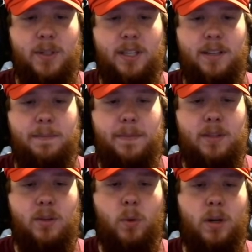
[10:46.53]
Okay.
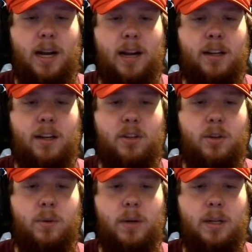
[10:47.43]
So we're not going to
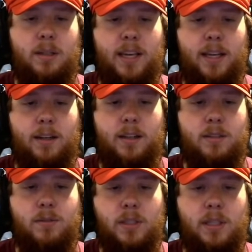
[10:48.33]
do cannon list
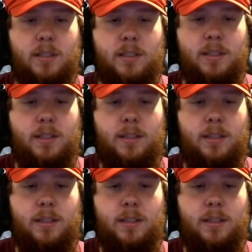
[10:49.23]
for this.